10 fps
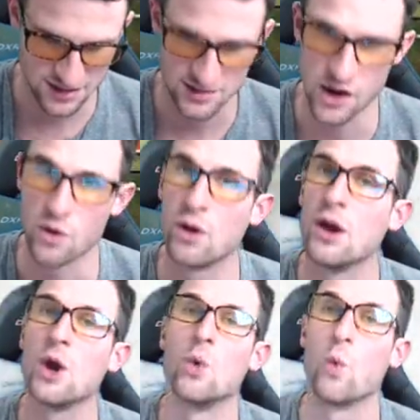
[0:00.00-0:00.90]
So,
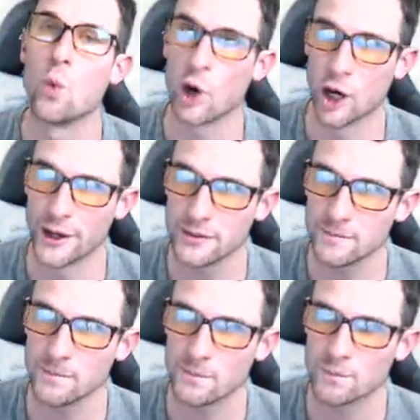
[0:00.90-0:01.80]
one,
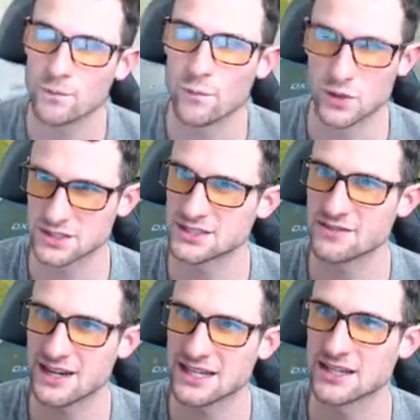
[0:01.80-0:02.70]
we're just going to see if I
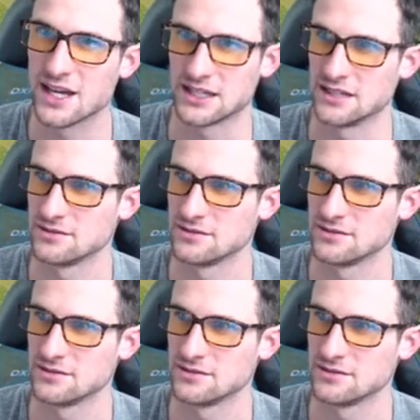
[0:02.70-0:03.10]
can get lucky.